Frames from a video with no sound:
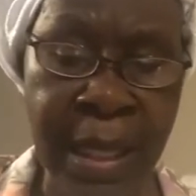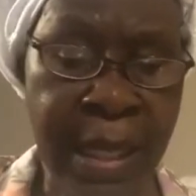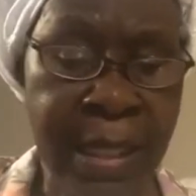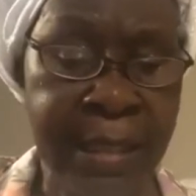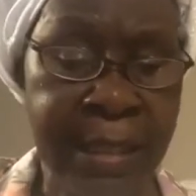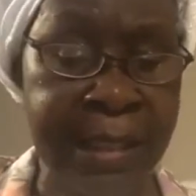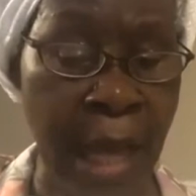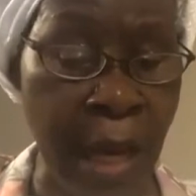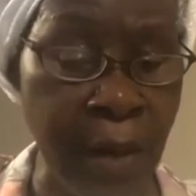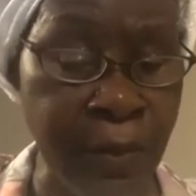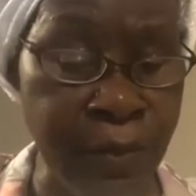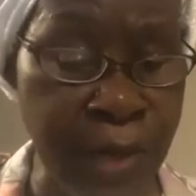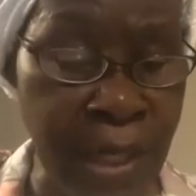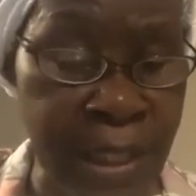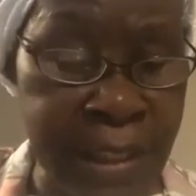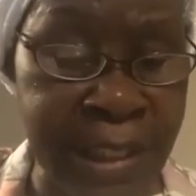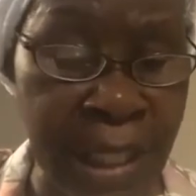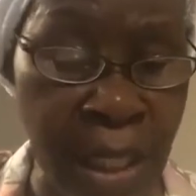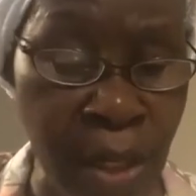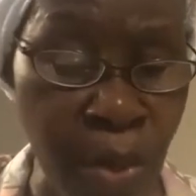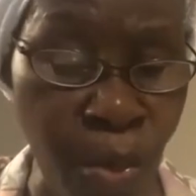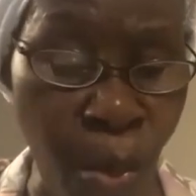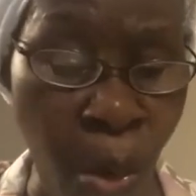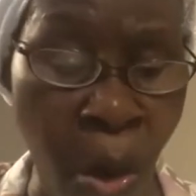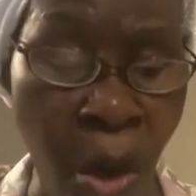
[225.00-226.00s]
The
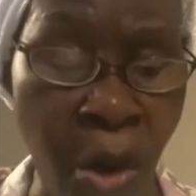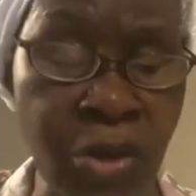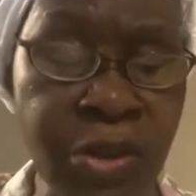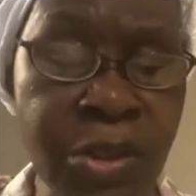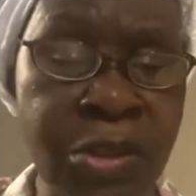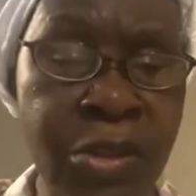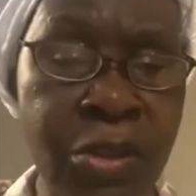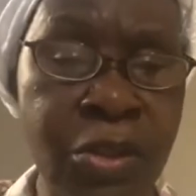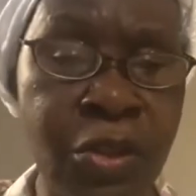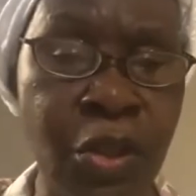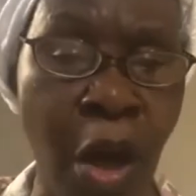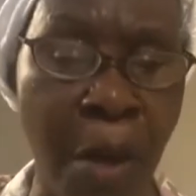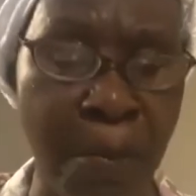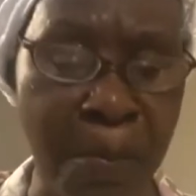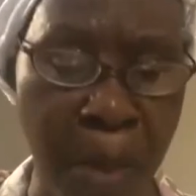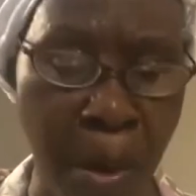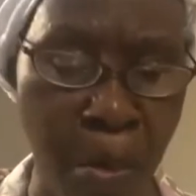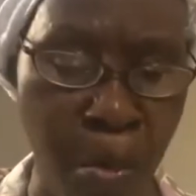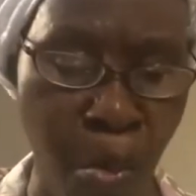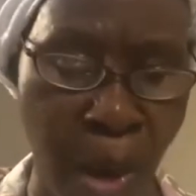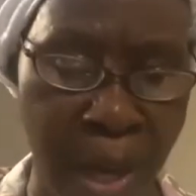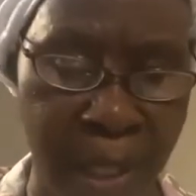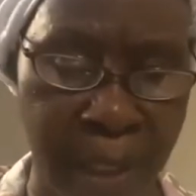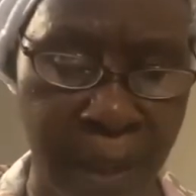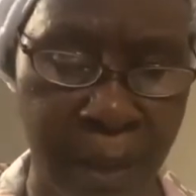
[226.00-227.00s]
reason was, number
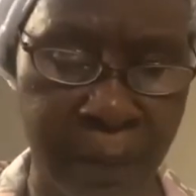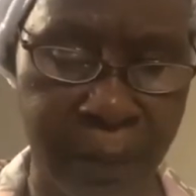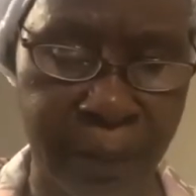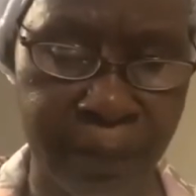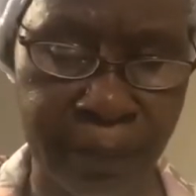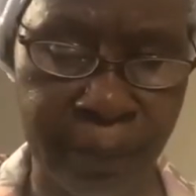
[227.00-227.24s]
one,